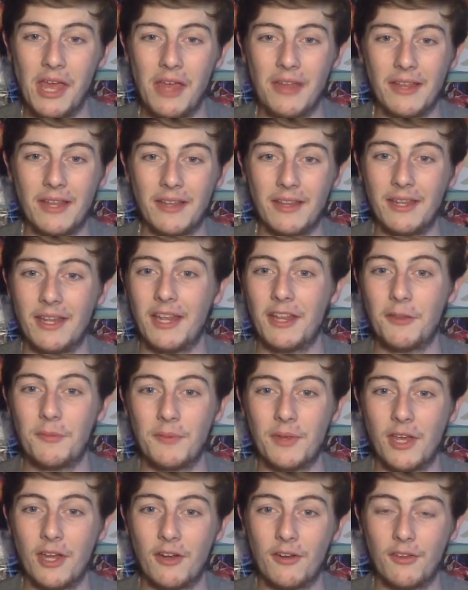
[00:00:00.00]
that they'd end up
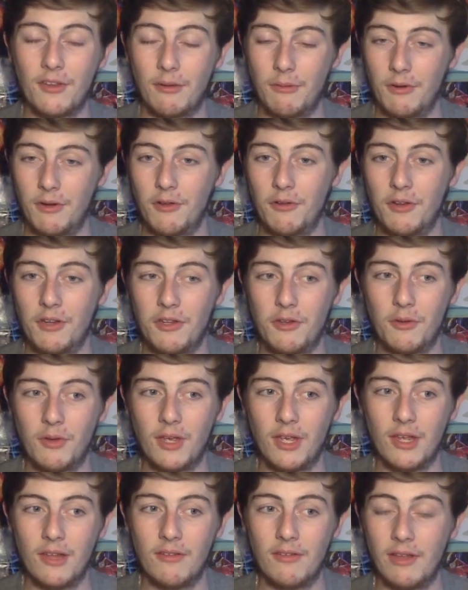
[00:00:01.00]
together because they were the only two
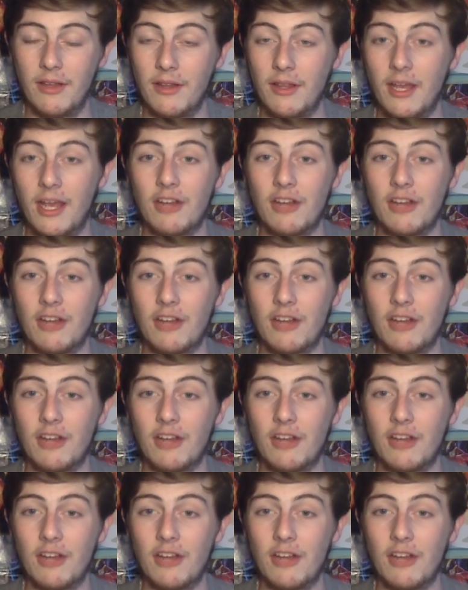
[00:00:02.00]
kids and they